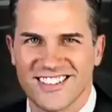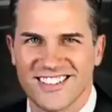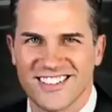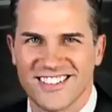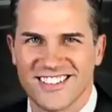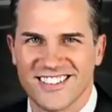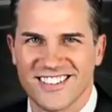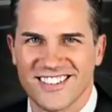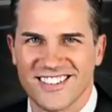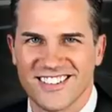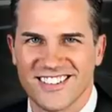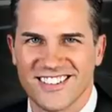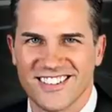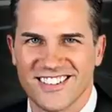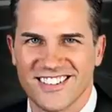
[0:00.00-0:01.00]

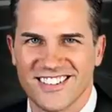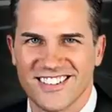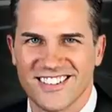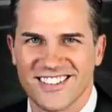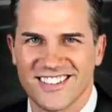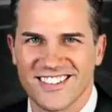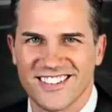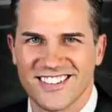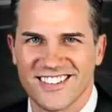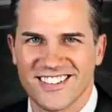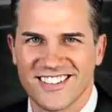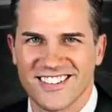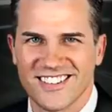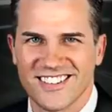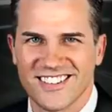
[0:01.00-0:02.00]

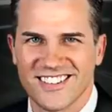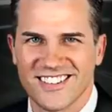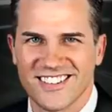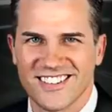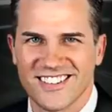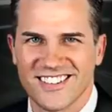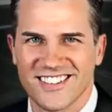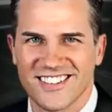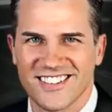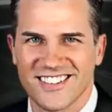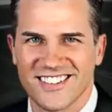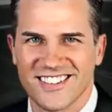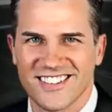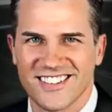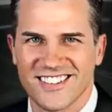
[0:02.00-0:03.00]

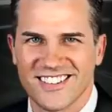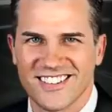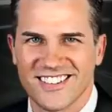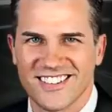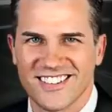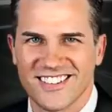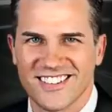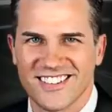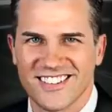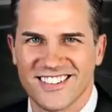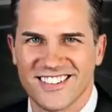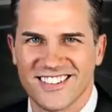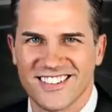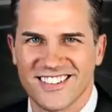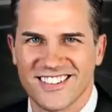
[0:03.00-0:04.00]

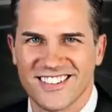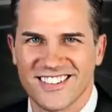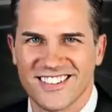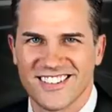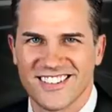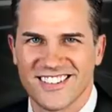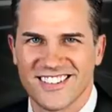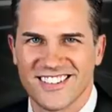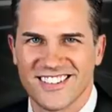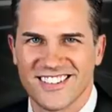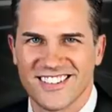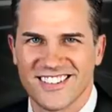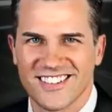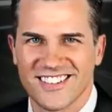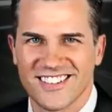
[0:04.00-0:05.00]

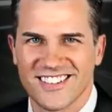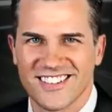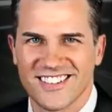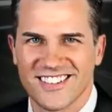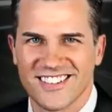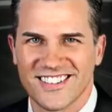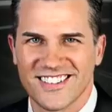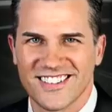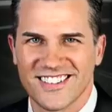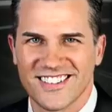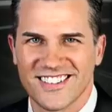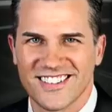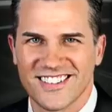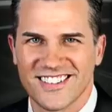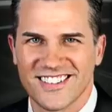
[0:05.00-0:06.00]

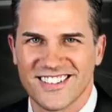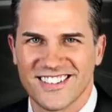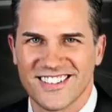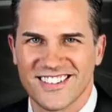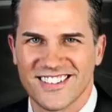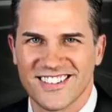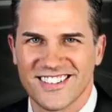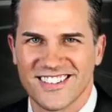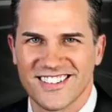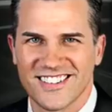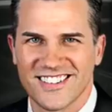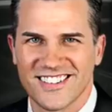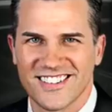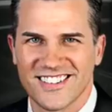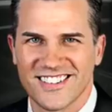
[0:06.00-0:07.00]

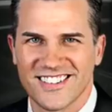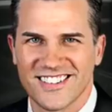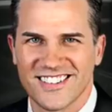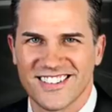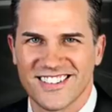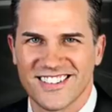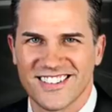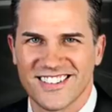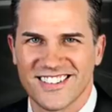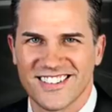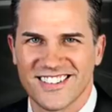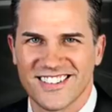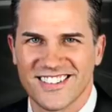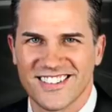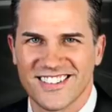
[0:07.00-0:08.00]
(no lip movement)